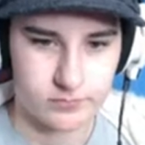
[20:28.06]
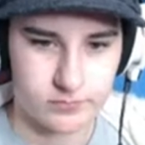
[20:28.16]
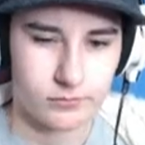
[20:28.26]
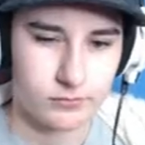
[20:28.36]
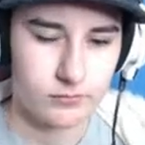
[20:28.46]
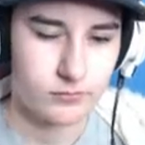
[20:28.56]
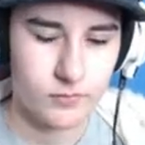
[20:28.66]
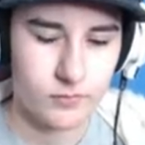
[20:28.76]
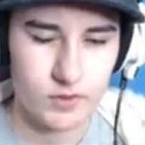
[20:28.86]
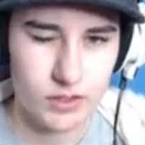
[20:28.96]
That is rough. I
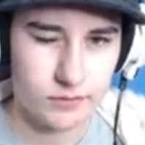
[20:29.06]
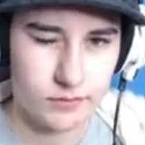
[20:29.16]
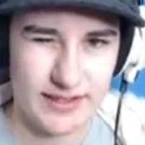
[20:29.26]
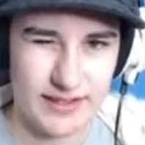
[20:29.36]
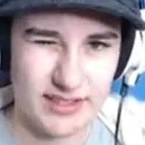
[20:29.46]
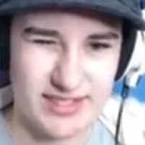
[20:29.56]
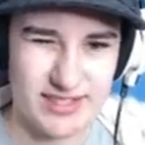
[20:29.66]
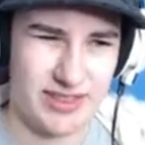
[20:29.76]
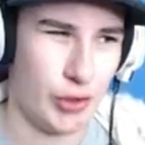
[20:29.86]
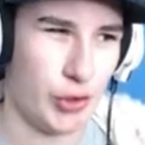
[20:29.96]
think that's like
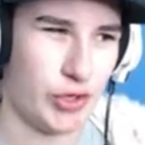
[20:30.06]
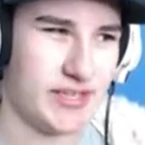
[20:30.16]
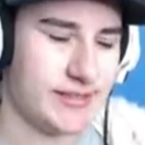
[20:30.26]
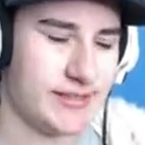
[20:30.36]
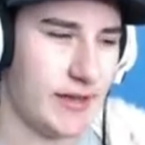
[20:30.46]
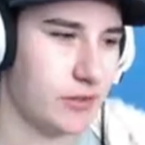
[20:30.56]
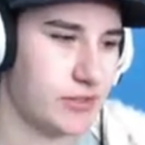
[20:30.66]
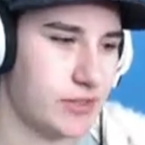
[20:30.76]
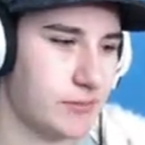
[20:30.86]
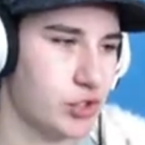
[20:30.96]
37 or some stupid
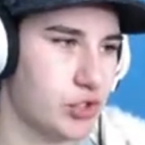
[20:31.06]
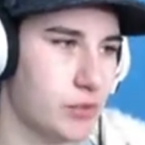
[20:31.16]
number.